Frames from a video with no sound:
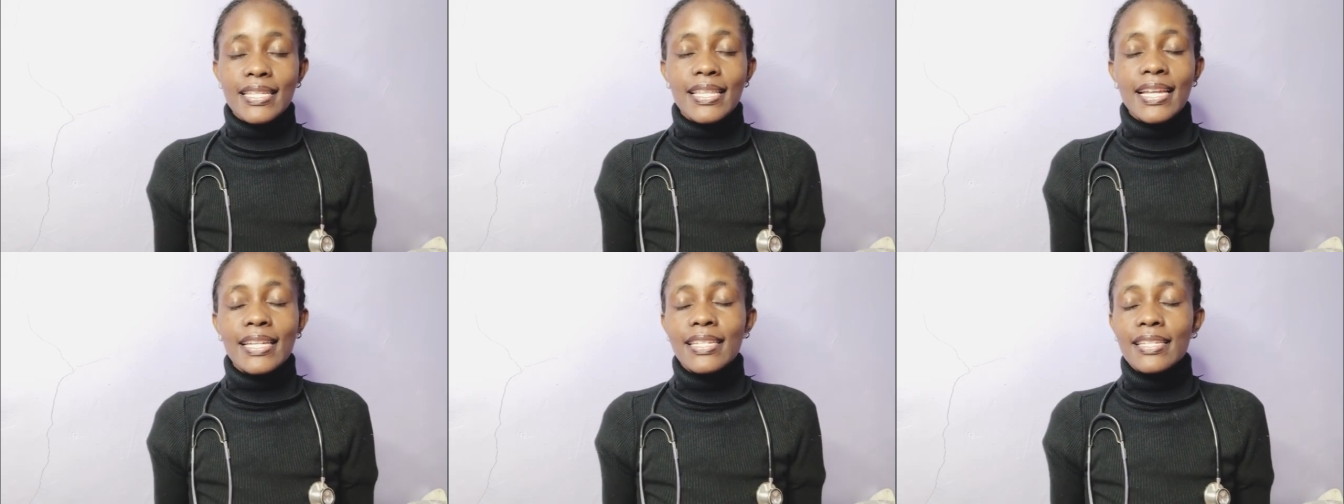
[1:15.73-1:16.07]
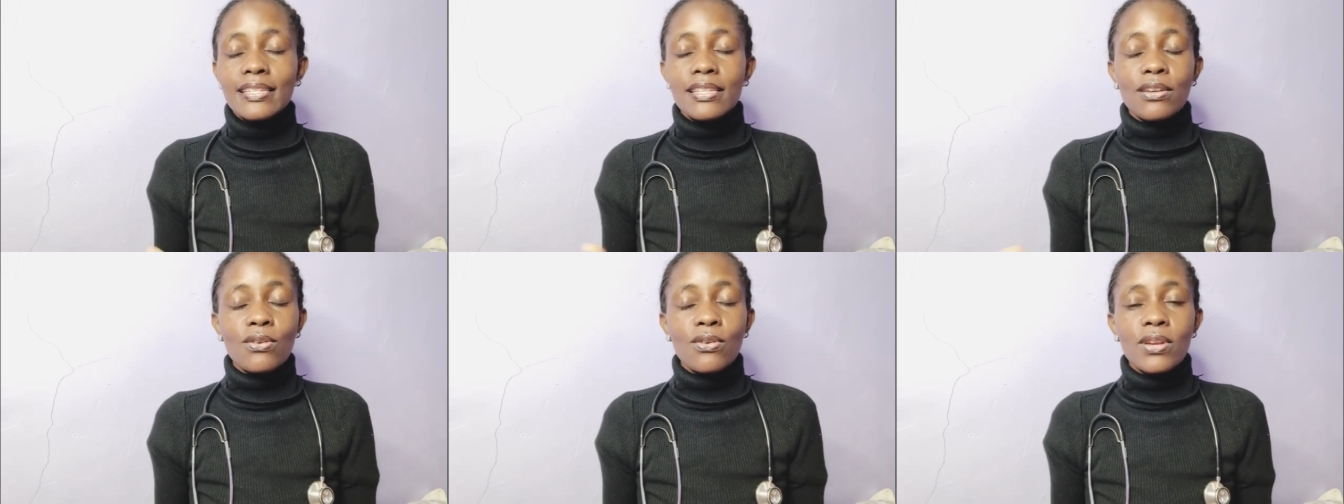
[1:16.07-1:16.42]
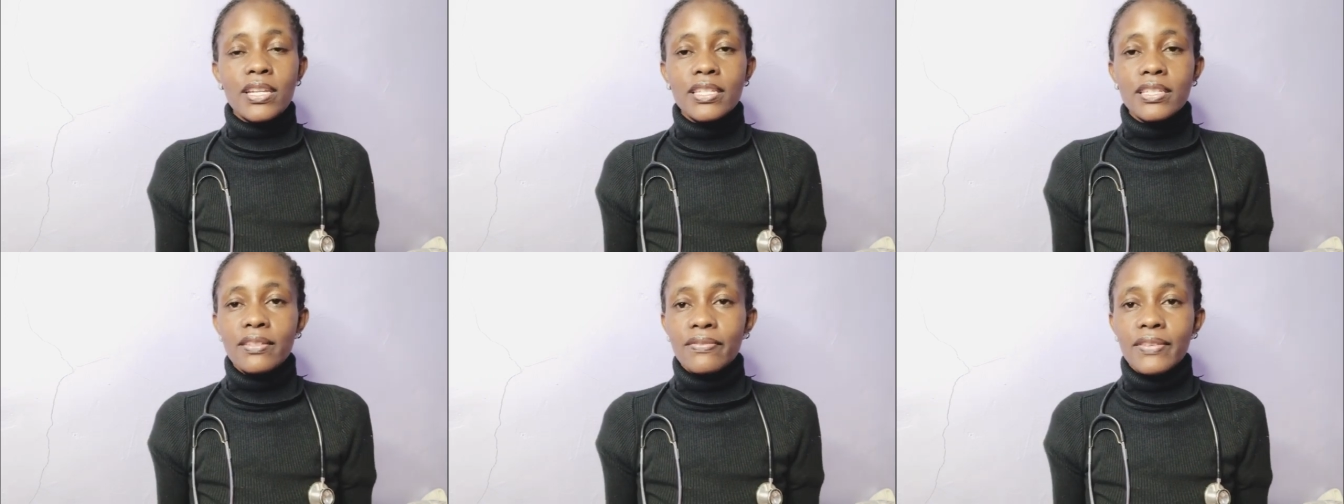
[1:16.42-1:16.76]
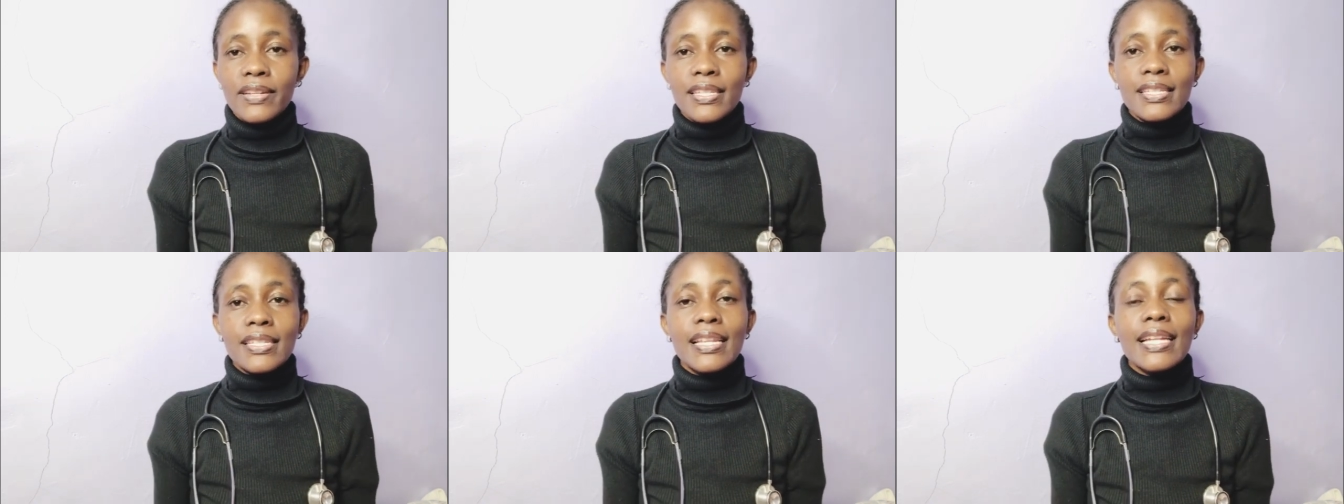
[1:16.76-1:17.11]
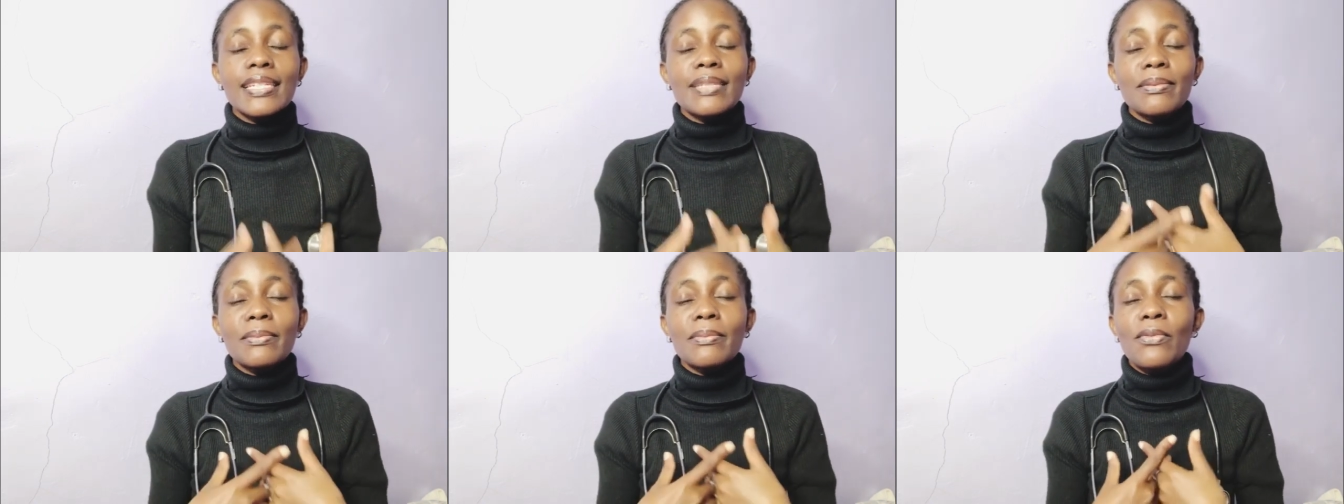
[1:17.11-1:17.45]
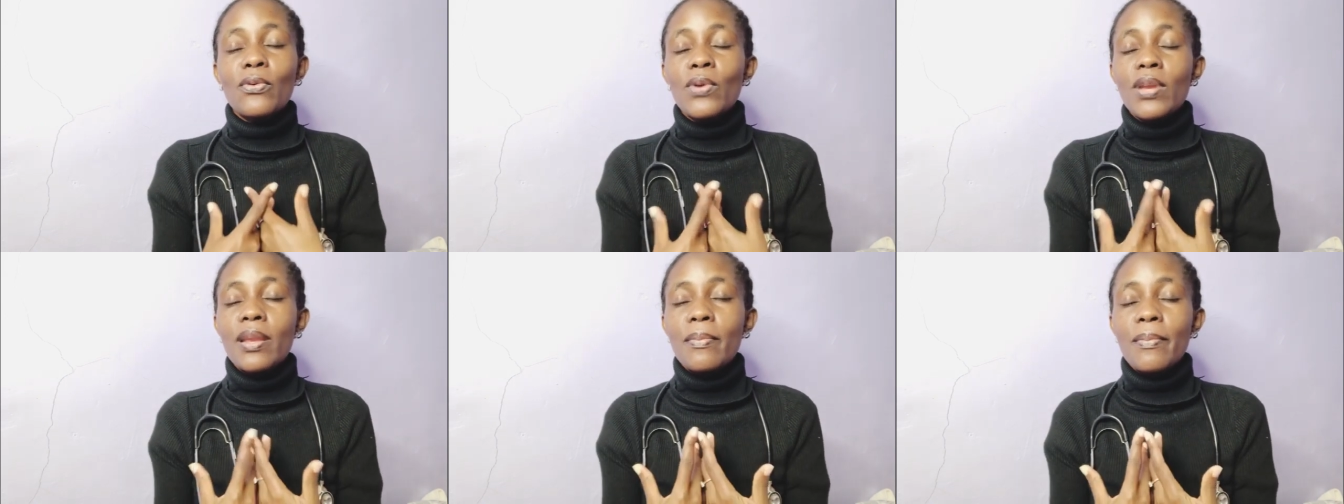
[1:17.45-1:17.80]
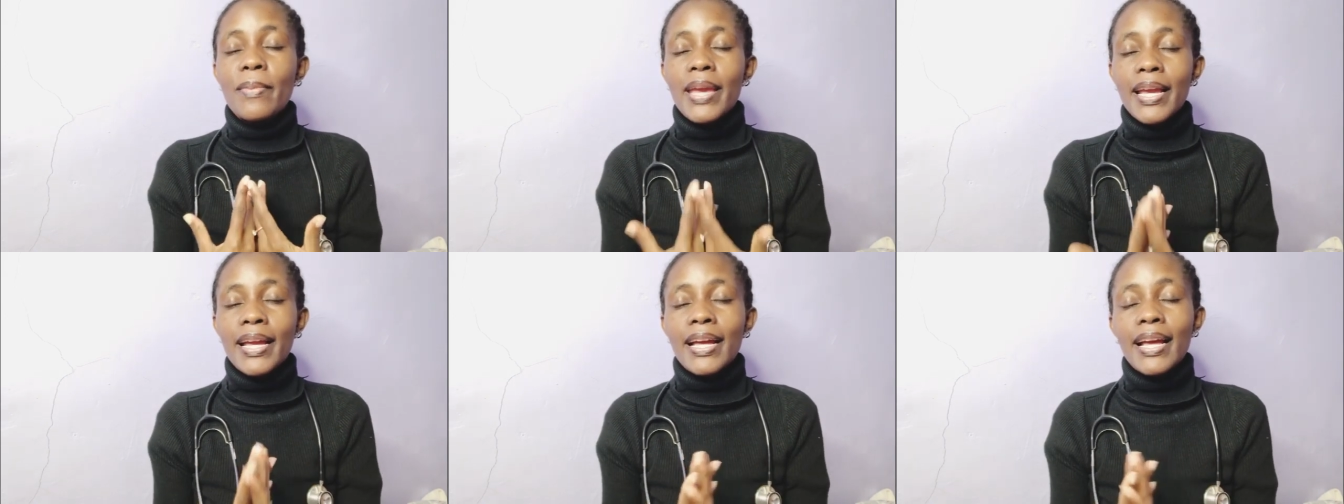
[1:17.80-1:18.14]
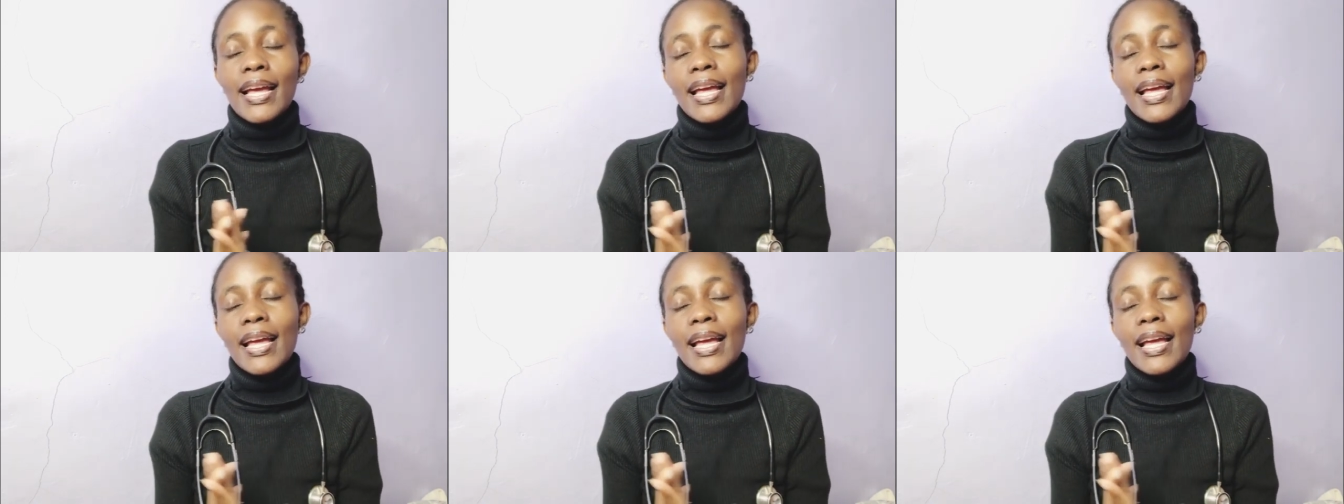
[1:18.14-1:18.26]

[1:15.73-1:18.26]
That is the only difference that will make